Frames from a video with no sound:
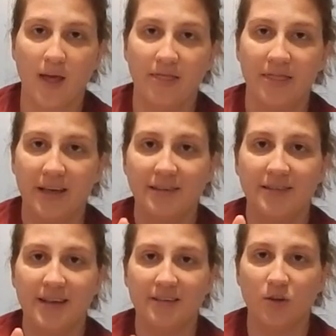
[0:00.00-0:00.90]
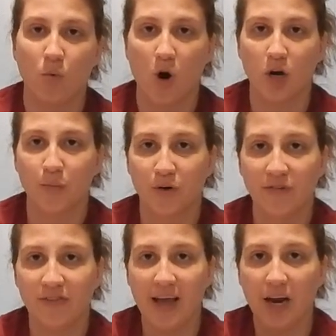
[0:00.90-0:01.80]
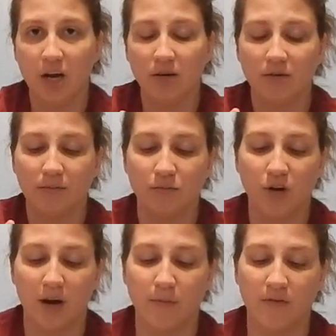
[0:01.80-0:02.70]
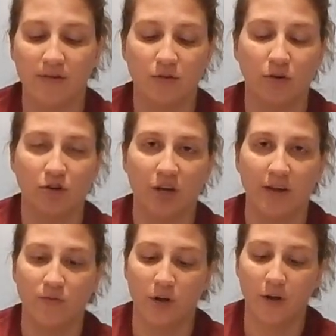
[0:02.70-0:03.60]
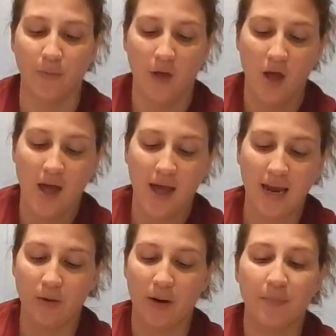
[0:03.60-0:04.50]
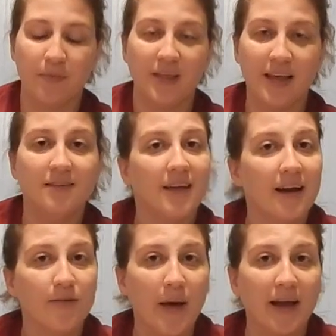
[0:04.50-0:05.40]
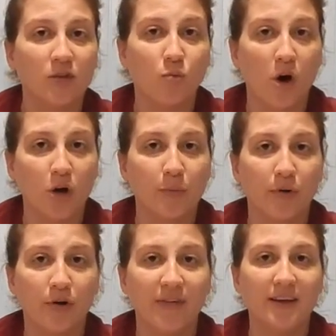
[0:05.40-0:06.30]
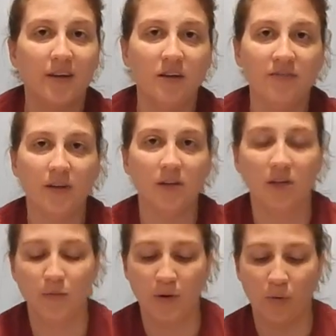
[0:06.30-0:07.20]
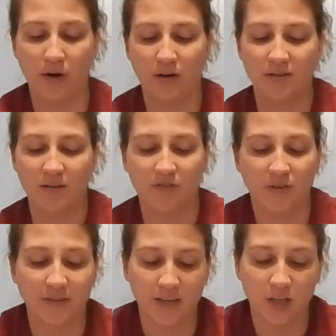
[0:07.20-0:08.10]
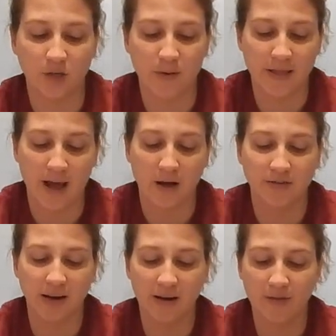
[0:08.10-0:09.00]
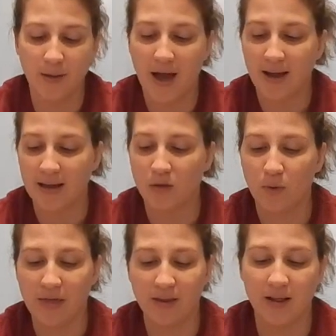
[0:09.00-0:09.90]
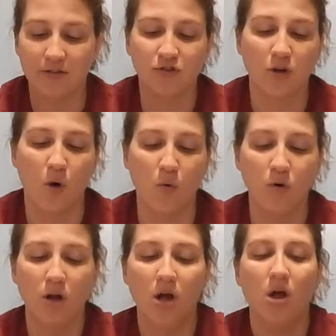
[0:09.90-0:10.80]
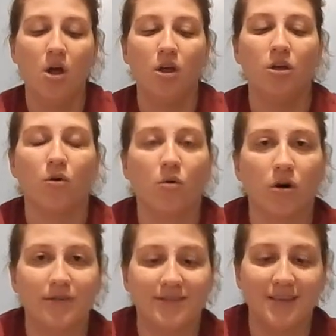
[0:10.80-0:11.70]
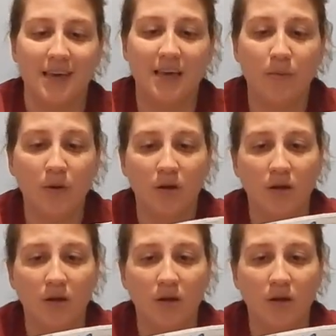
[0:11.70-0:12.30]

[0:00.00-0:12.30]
This is the waterproof layer. I'm trying to move it so it'll shine for you. Anyway, the inside of the bag is waterproof. It does feel a little bit weird because this feels like it should be the outside of the bag, and the way that it's sewn, your seam